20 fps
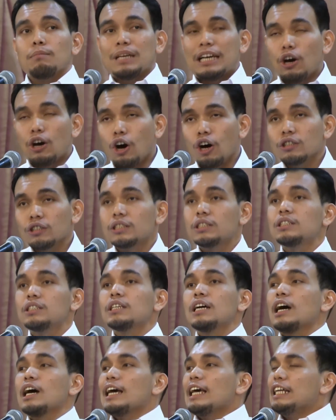
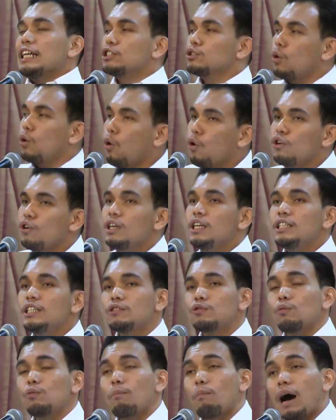Because it's only
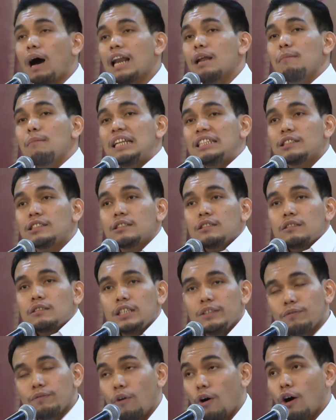through parliamentary
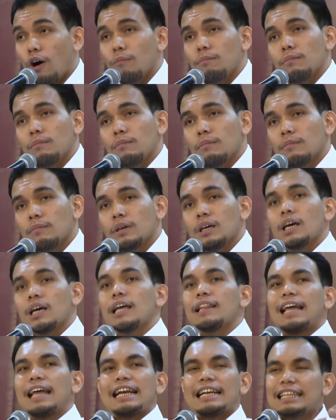reform
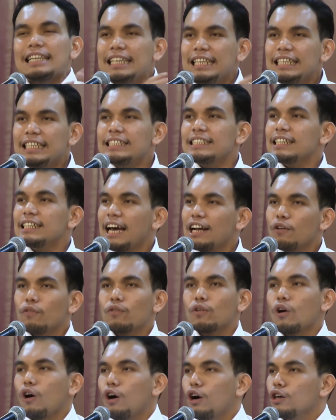that these kind
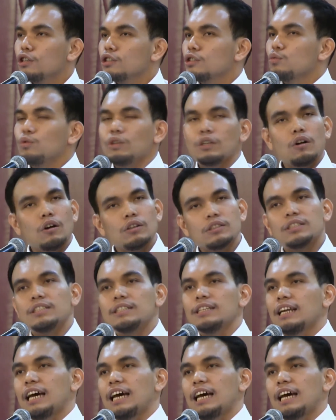of laws will not see